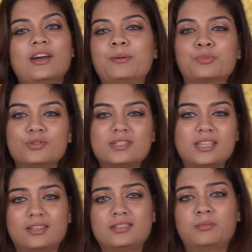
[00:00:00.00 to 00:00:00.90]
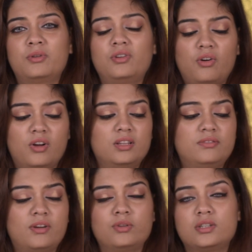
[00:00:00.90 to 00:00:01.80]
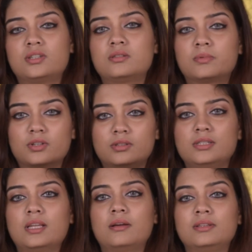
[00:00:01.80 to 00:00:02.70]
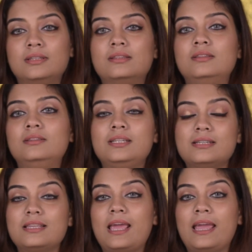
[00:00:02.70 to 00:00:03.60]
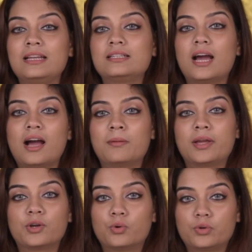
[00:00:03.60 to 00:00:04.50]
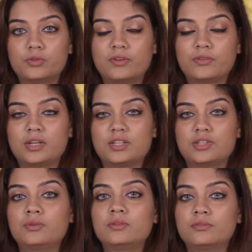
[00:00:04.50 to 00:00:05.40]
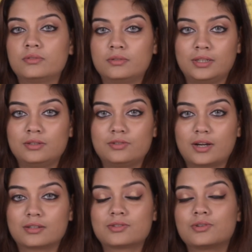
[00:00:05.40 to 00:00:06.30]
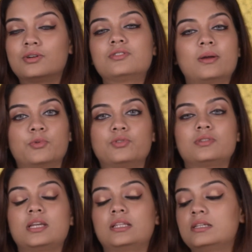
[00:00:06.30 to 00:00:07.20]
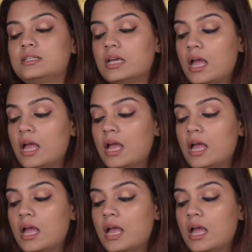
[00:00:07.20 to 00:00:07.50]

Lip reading: Now I'm going to say this about all the foundations, because these 8 are my go-to foundation in drugstore, so I'm going to say this.